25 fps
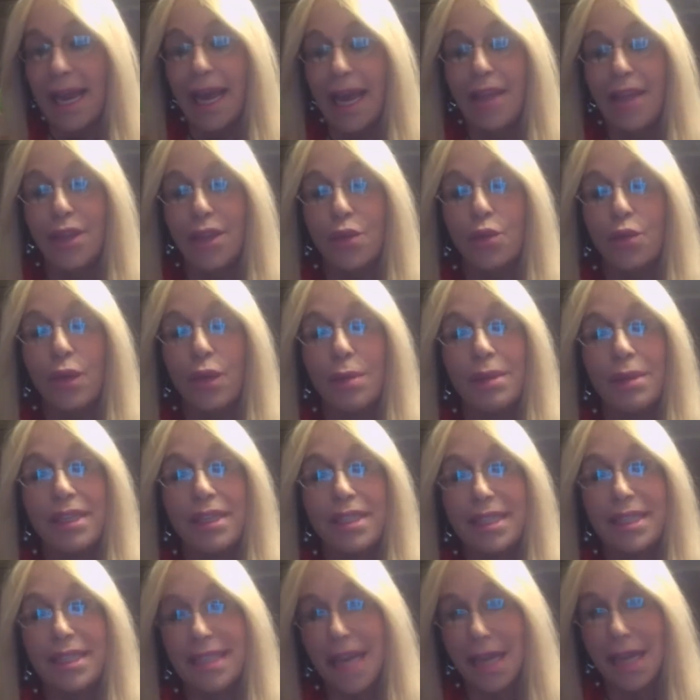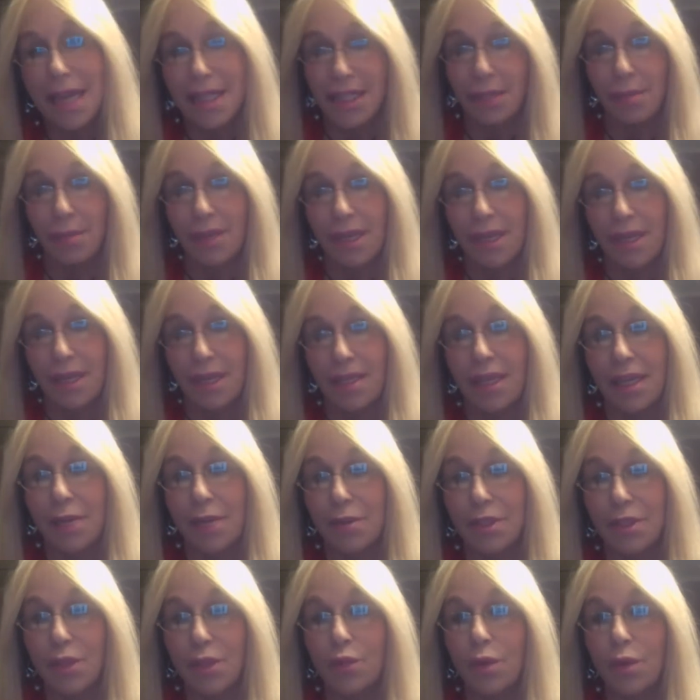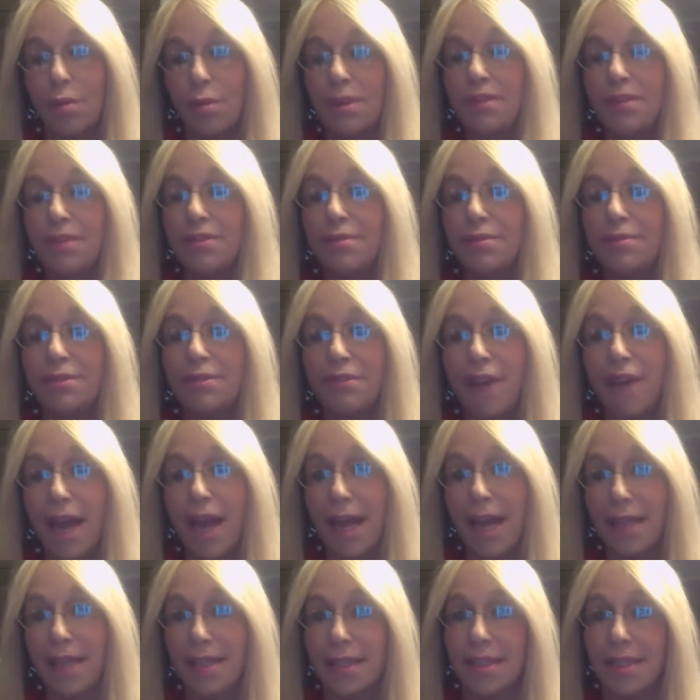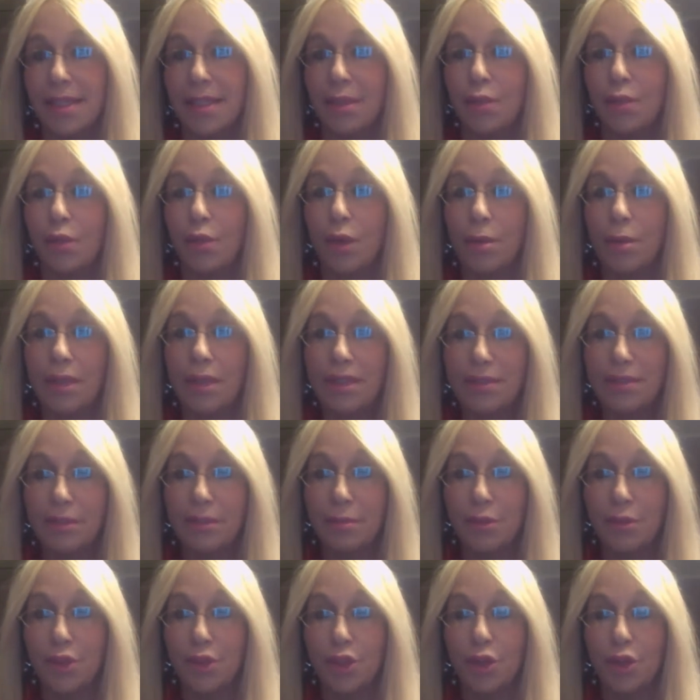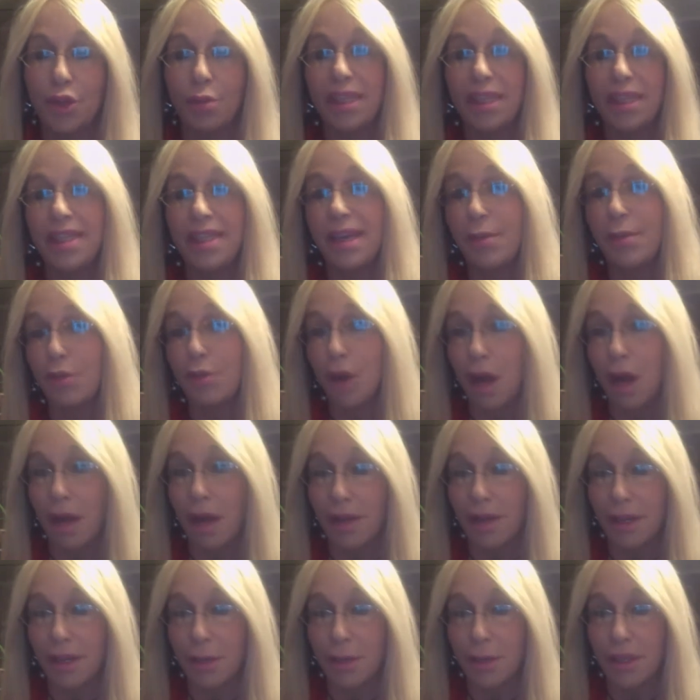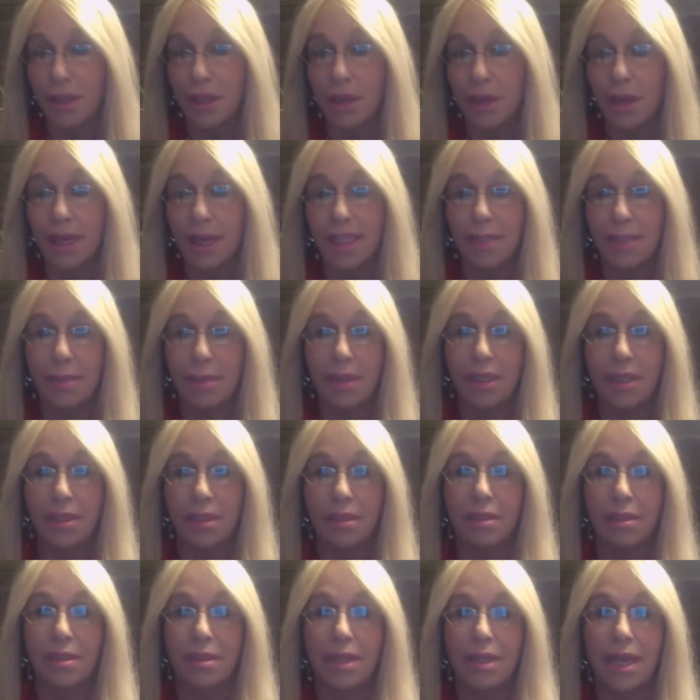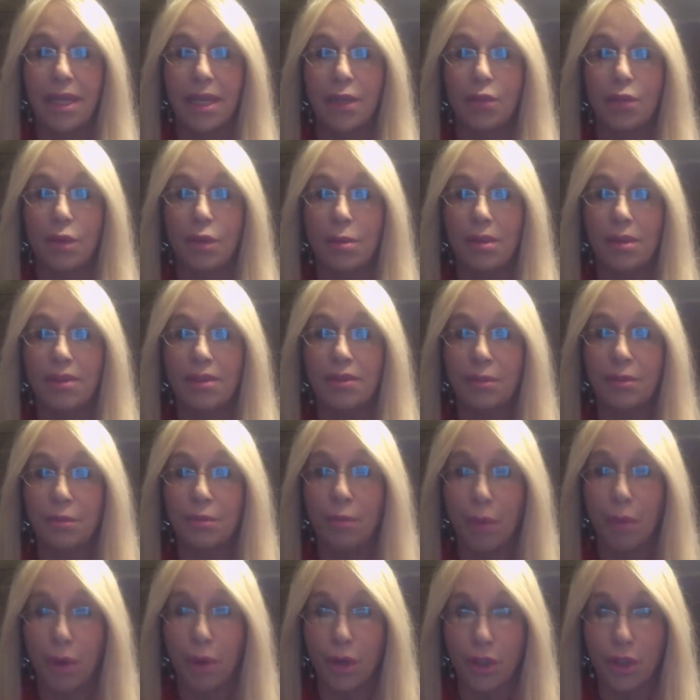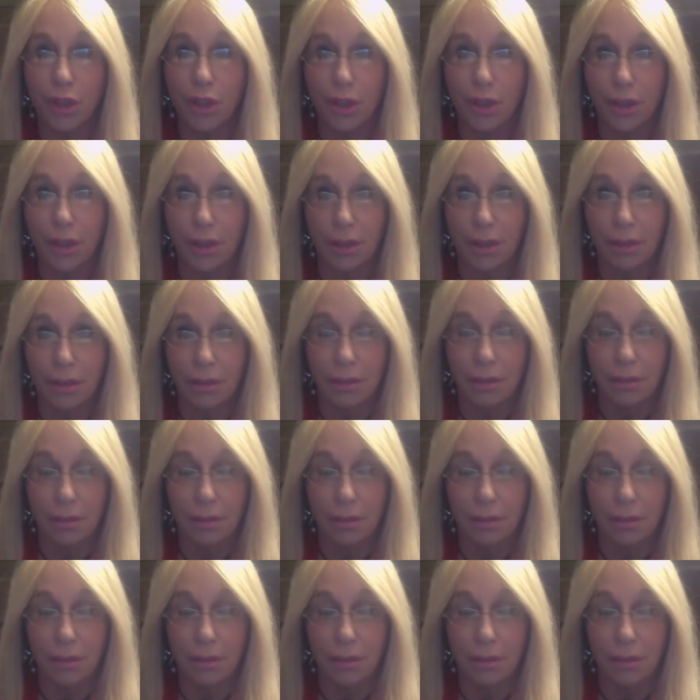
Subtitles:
and the women said to me, and there was a woman from France and a woman from Germany, they were all there with their husbands, and a woman from Portugal.